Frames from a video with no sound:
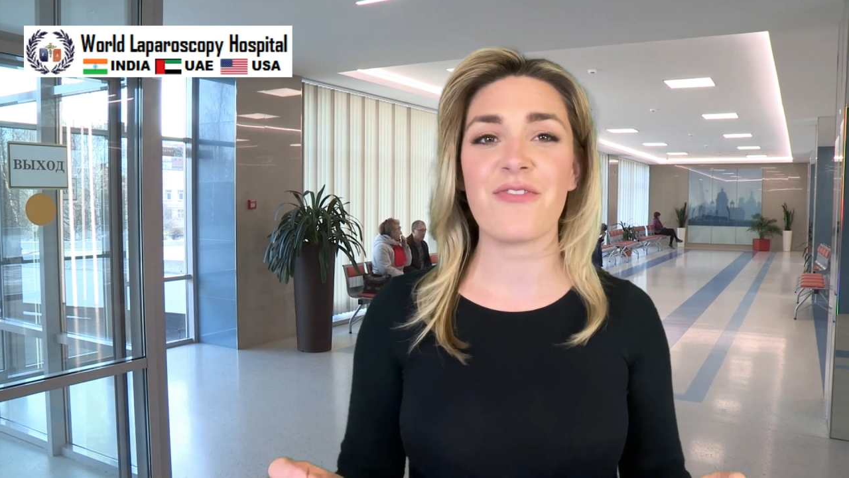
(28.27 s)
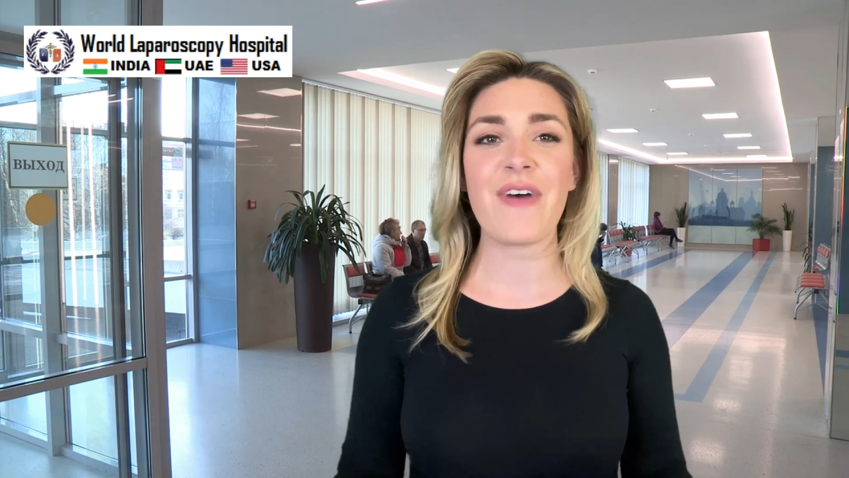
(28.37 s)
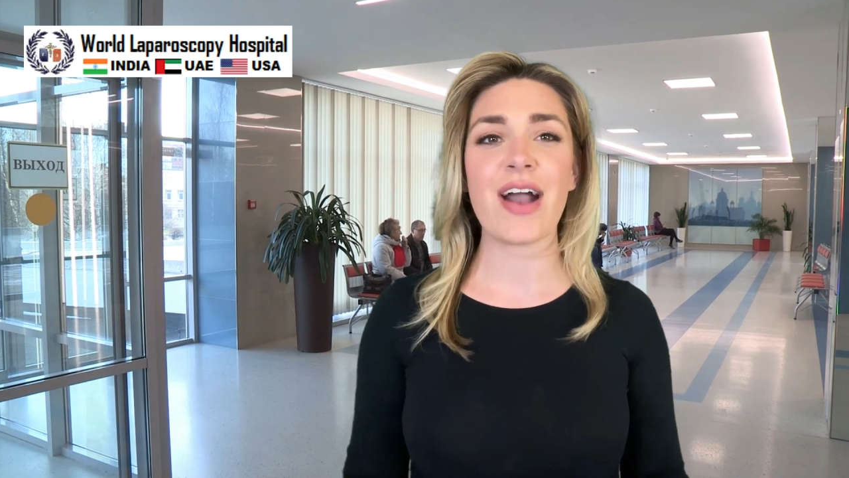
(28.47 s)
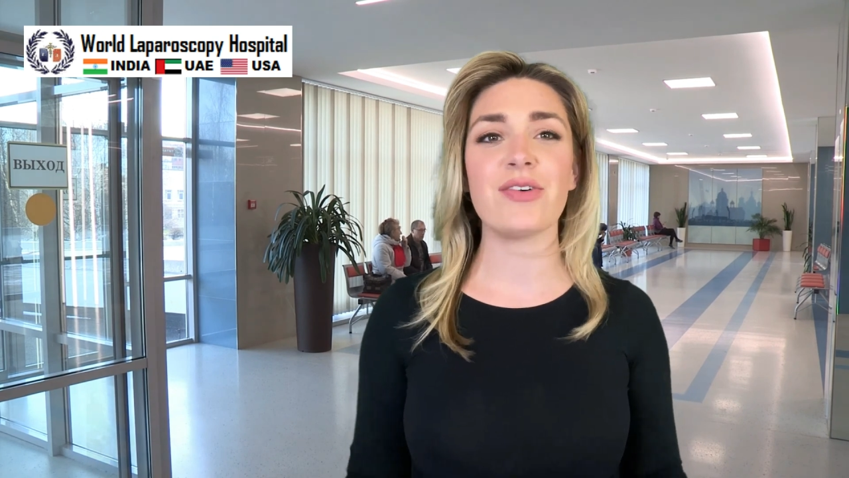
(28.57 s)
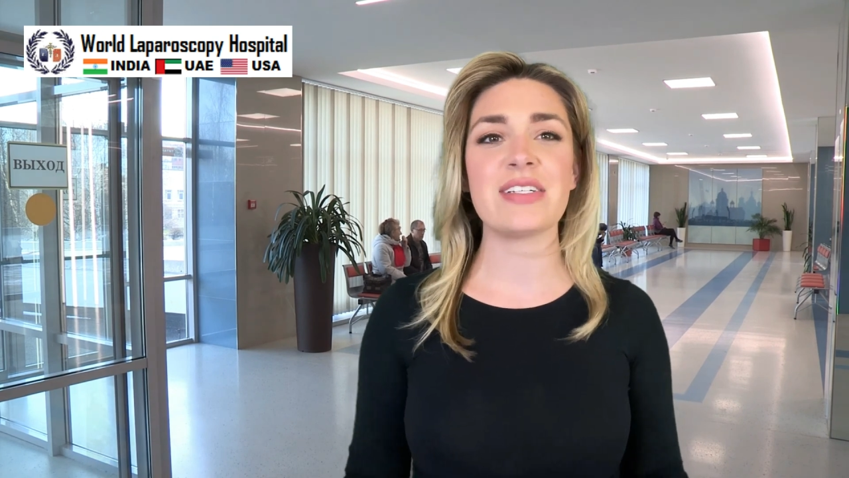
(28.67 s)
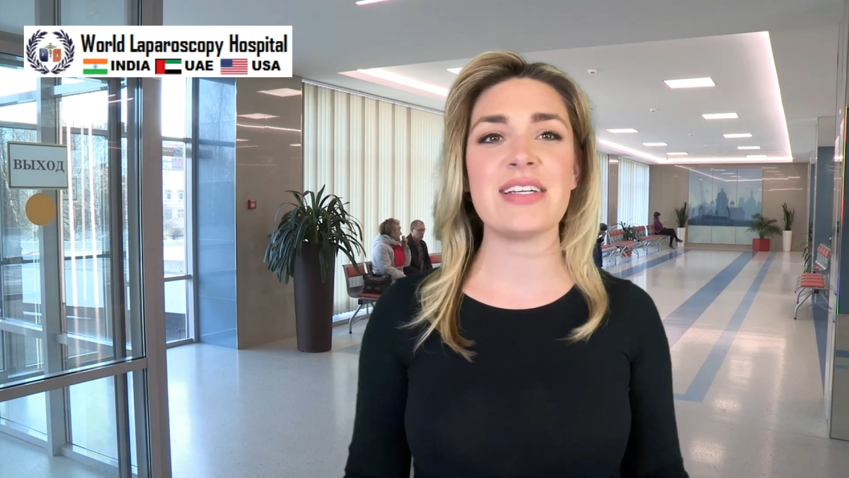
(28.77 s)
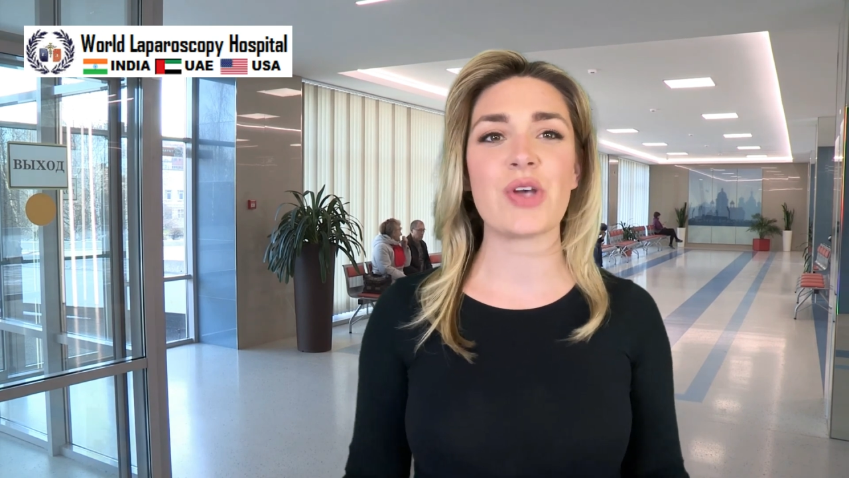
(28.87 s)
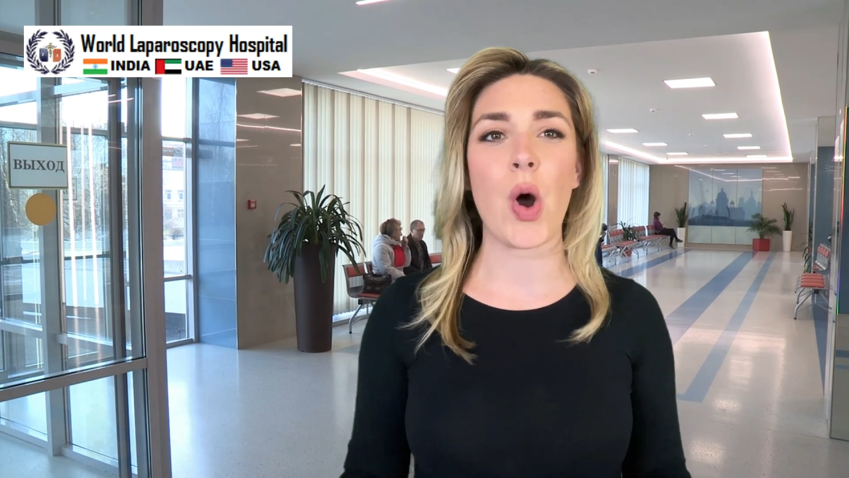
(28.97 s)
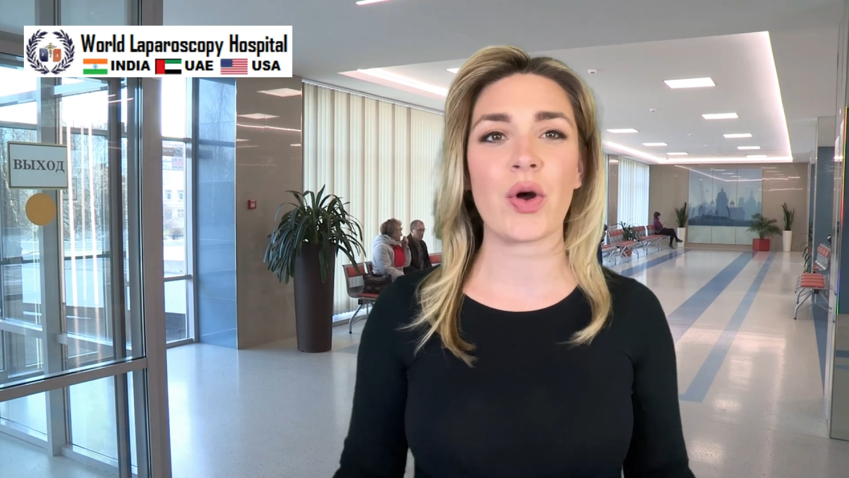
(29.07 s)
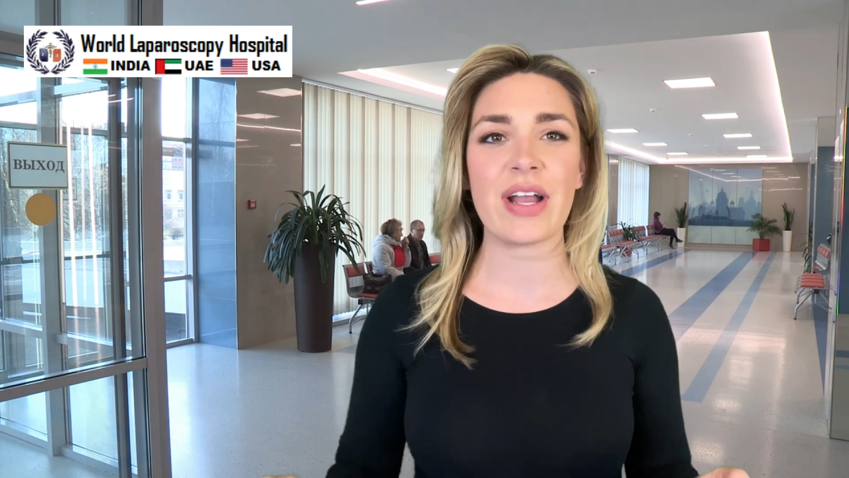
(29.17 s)
the faculties
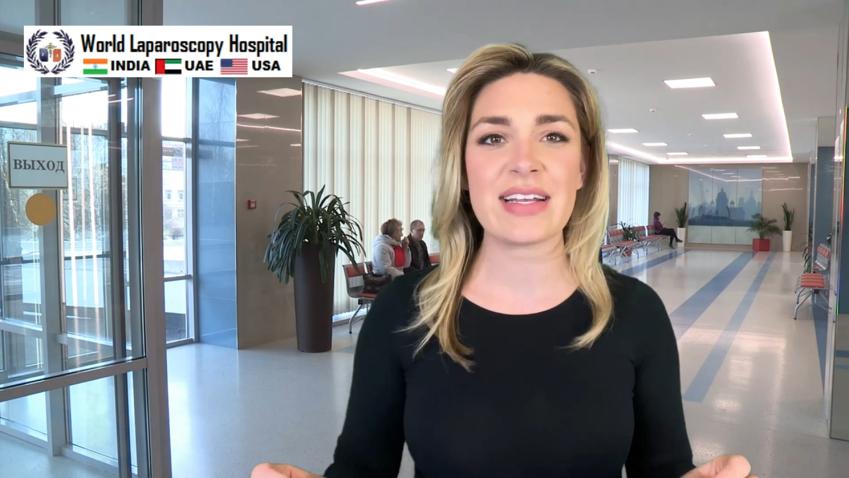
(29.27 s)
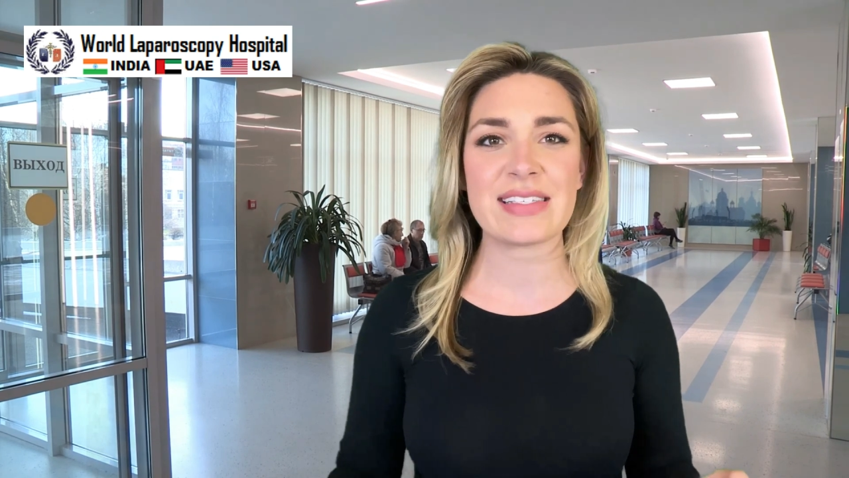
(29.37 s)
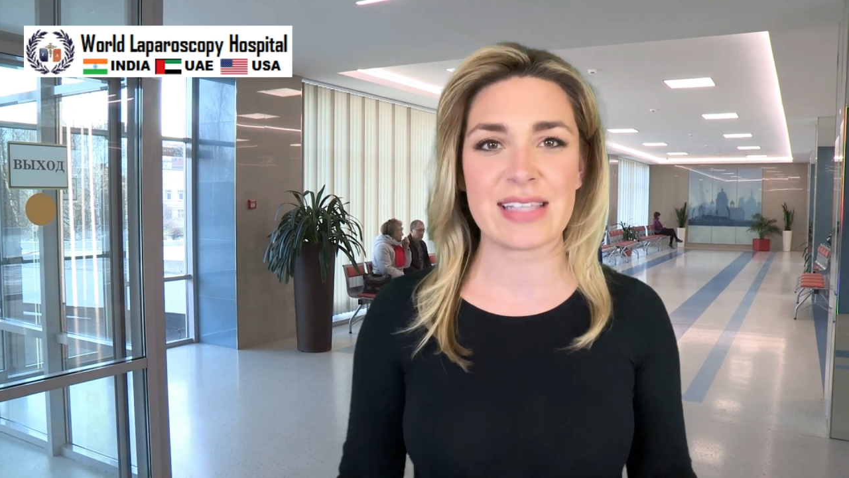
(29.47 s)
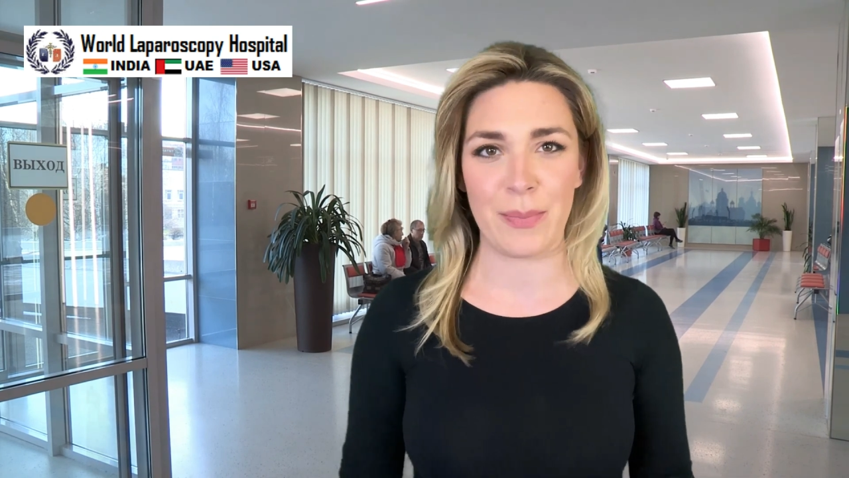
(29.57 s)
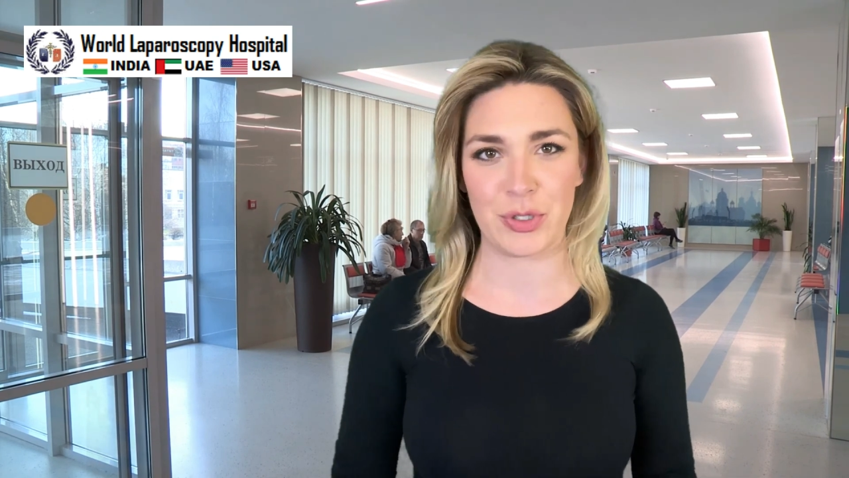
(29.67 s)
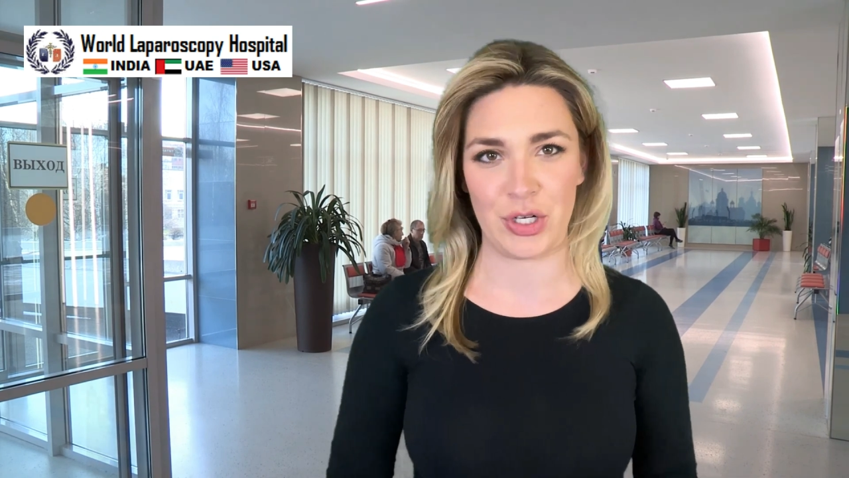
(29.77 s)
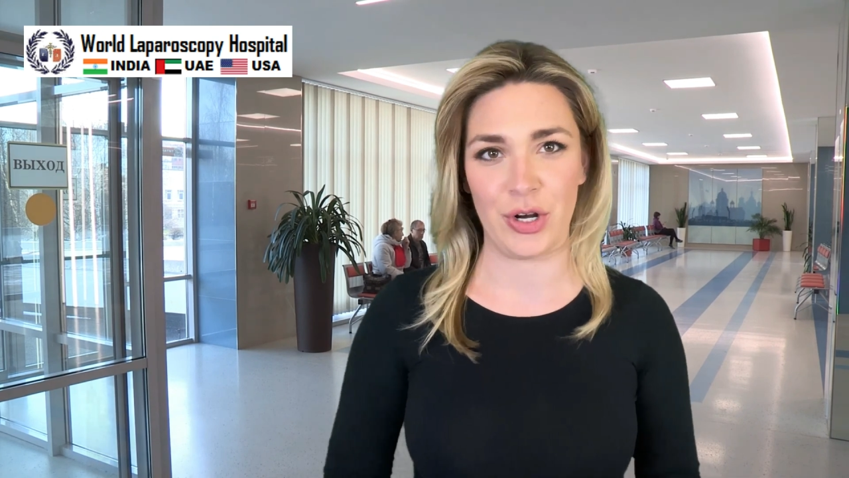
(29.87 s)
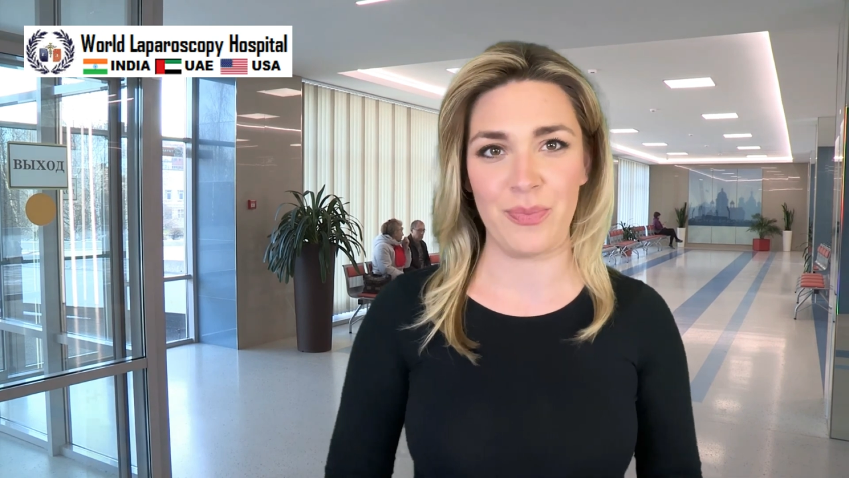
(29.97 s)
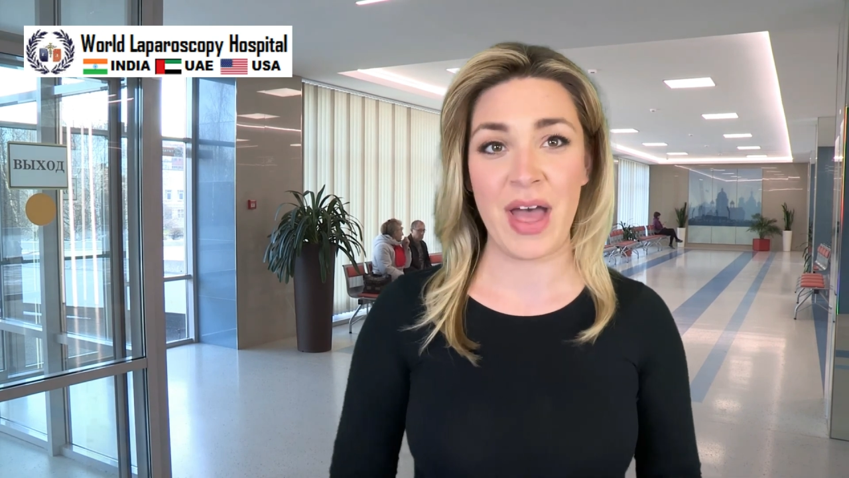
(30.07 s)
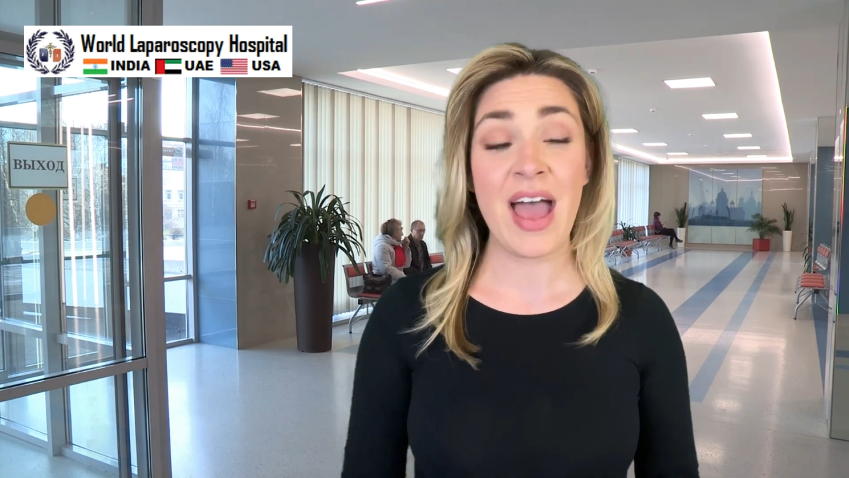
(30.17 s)
are
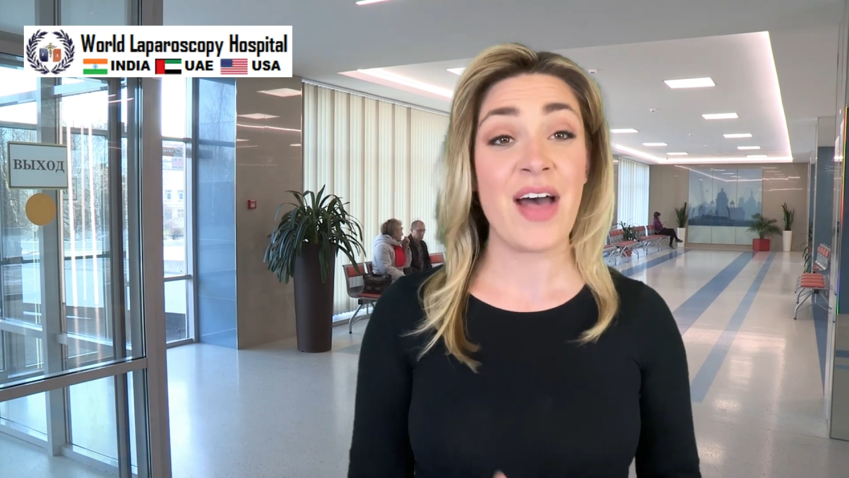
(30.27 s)
exceptional.